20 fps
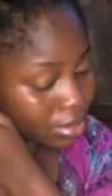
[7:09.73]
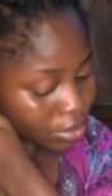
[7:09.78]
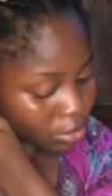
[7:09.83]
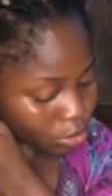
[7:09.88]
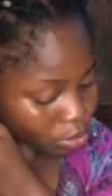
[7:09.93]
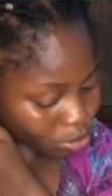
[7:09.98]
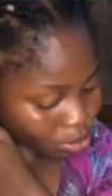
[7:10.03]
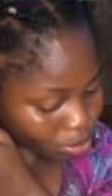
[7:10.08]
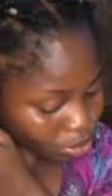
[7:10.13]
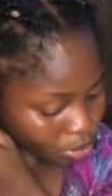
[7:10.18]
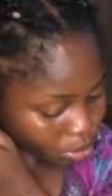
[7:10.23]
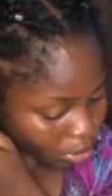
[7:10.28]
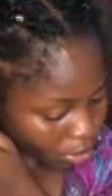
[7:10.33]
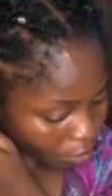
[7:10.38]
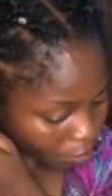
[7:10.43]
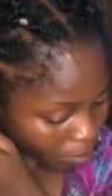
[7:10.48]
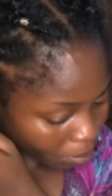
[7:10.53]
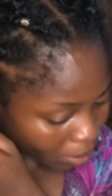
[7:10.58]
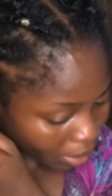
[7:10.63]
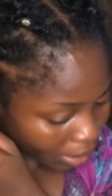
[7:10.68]
the root of
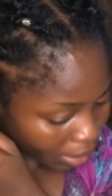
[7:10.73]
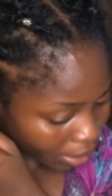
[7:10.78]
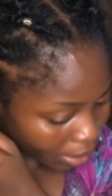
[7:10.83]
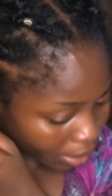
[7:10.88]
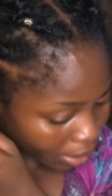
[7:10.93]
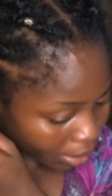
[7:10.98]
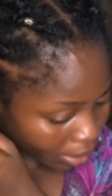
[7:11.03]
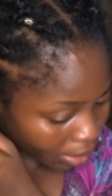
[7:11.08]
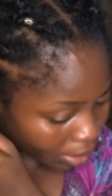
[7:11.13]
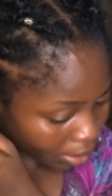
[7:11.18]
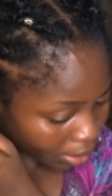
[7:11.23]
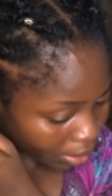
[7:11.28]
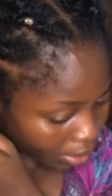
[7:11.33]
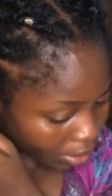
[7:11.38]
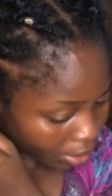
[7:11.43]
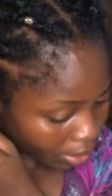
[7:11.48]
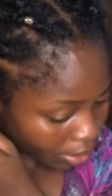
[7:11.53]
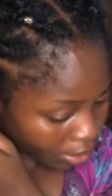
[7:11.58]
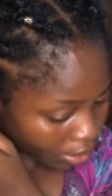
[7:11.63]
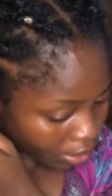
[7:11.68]
my hair
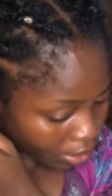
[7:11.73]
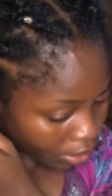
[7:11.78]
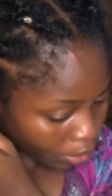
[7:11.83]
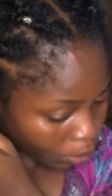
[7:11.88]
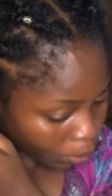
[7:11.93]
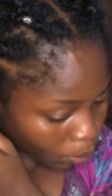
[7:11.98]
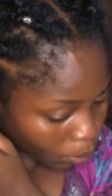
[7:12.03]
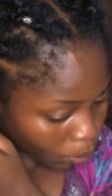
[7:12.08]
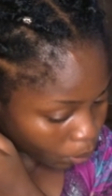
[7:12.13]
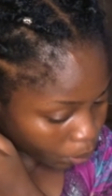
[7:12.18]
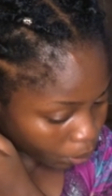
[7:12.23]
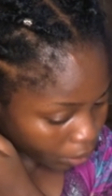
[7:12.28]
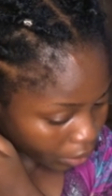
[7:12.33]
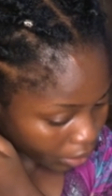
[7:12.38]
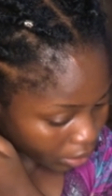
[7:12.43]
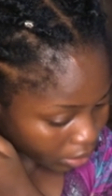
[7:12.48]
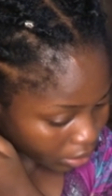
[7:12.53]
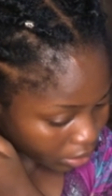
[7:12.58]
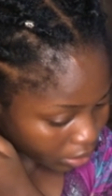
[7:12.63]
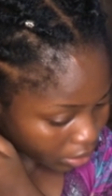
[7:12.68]

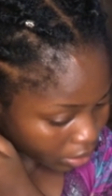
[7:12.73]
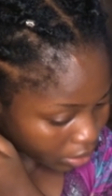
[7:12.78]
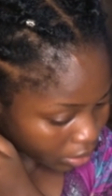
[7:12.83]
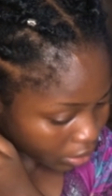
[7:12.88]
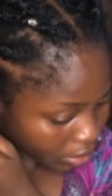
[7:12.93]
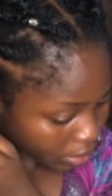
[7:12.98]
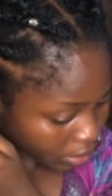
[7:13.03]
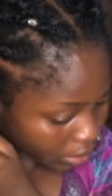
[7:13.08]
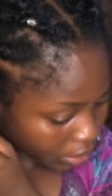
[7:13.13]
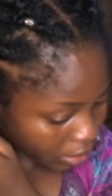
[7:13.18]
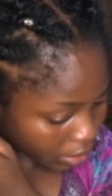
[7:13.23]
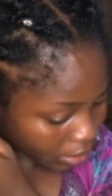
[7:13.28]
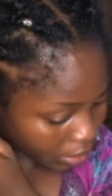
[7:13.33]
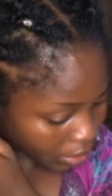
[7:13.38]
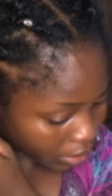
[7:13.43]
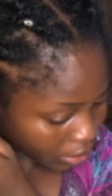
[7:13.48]
with this,